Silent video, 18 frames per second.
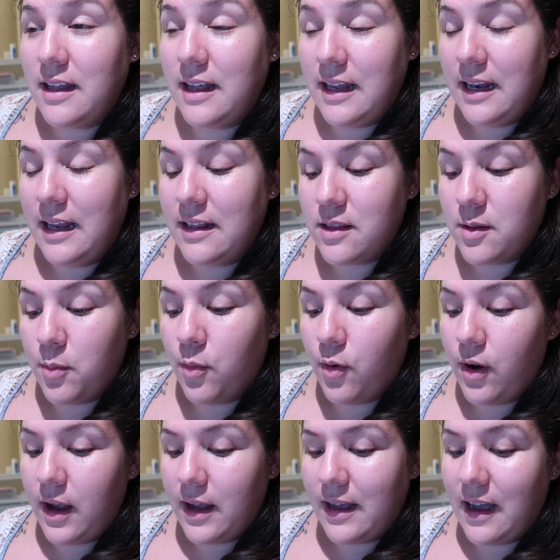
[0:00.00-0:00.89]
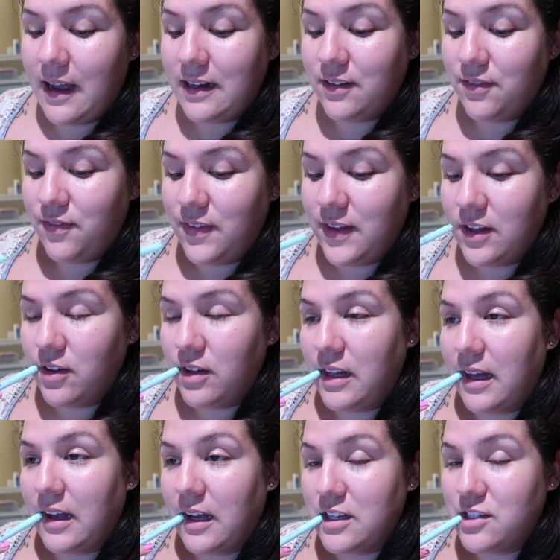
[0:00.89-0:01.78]
in it the more I kind of feel
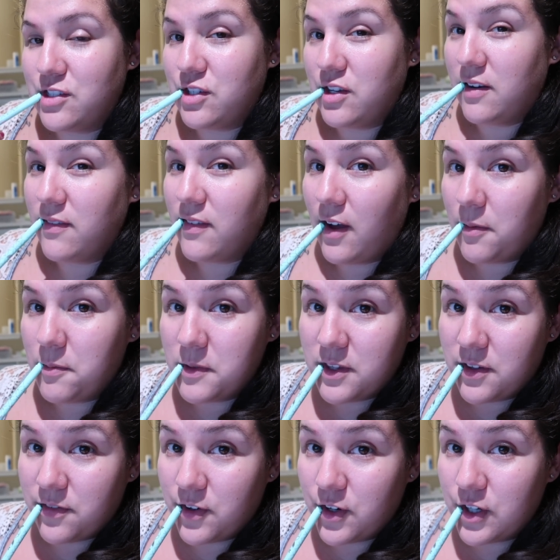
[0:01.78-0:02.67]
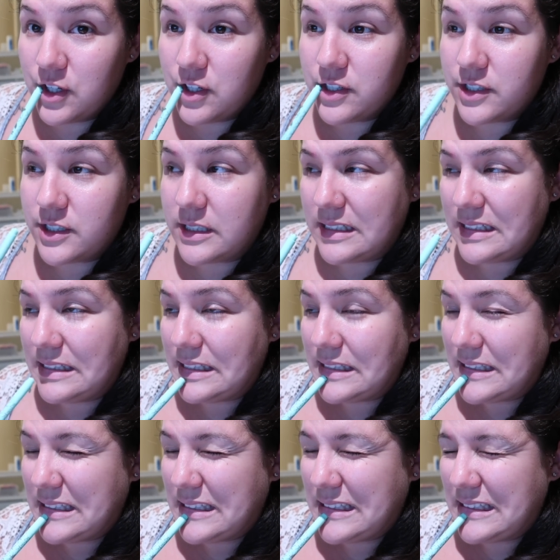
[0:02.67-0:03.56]
like I should have gone with a vertical.
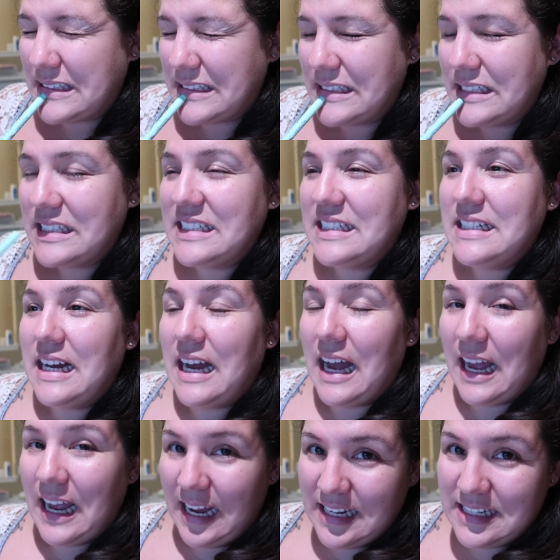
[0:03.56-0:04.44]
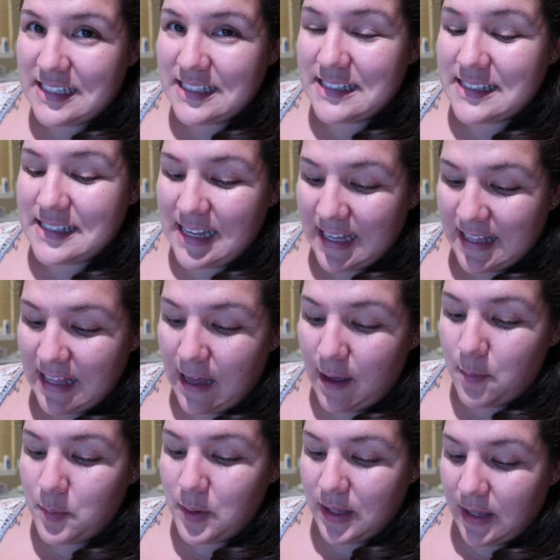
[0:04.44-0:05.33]
I hate to say
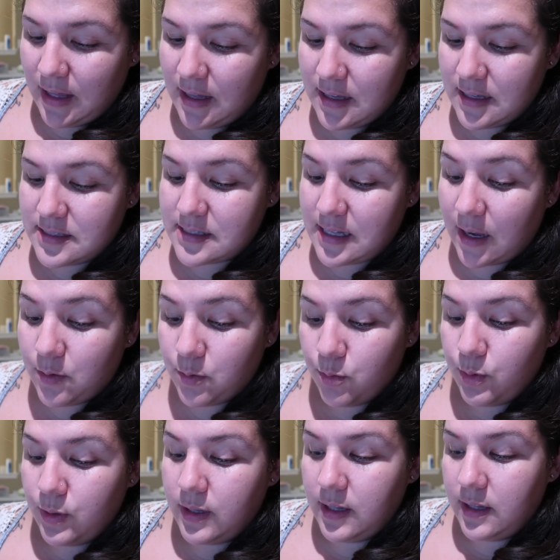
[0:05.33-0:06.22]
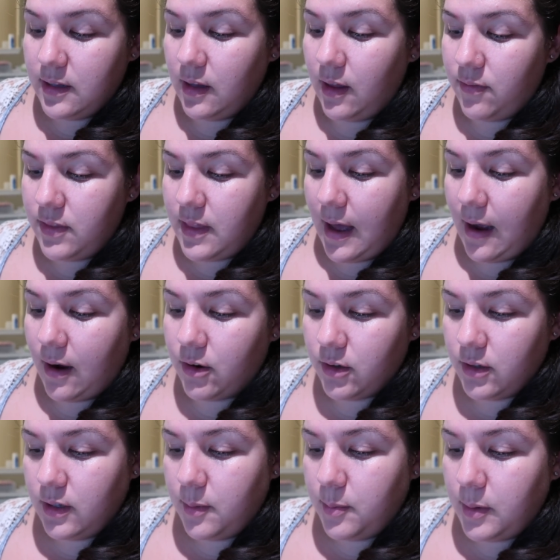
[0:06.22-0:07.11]
that because I really love the
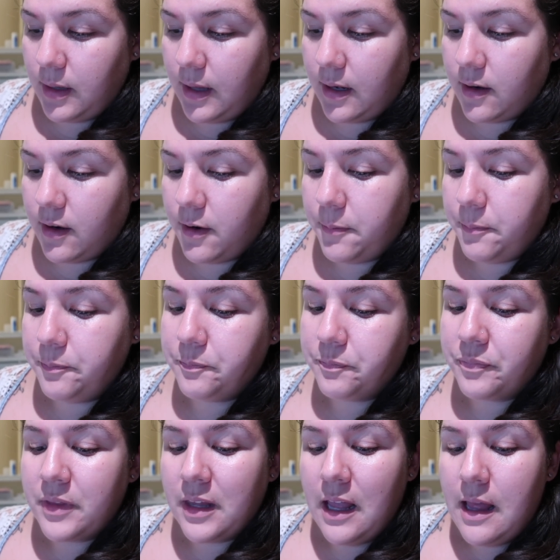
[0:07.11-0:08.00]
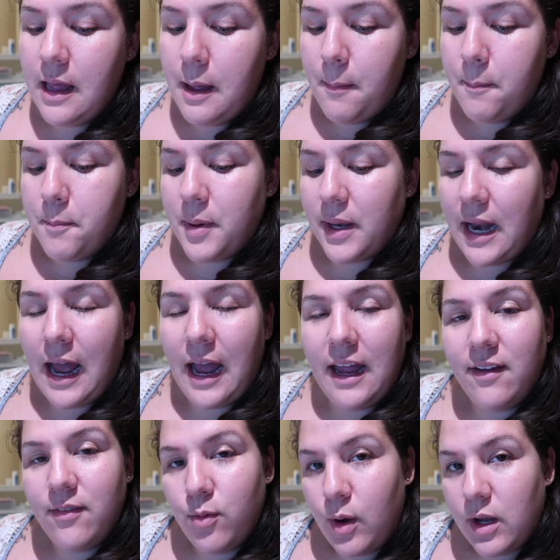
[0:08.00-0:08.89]
hourly planner, but I
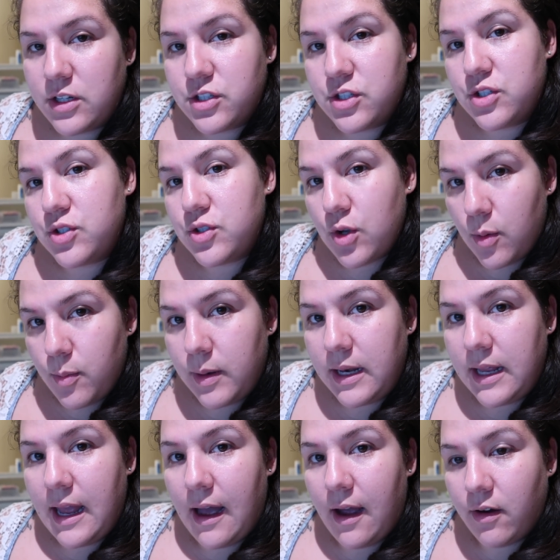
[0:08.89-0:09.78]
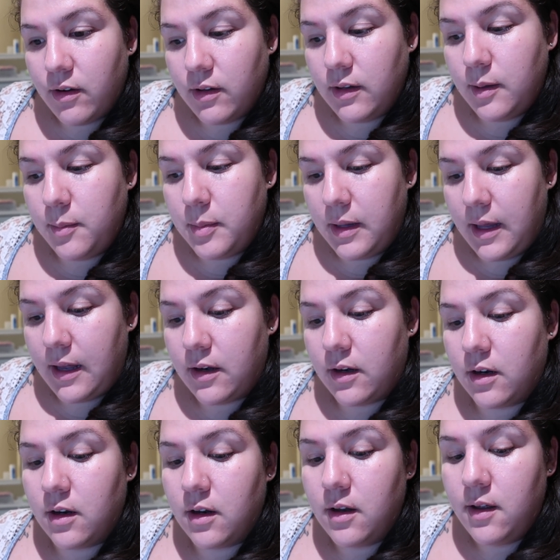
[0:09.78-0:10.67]
have watched so many hourly
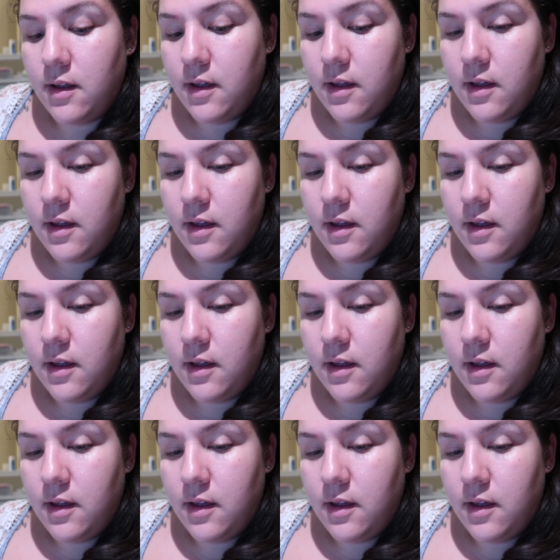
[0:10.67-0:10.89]
planner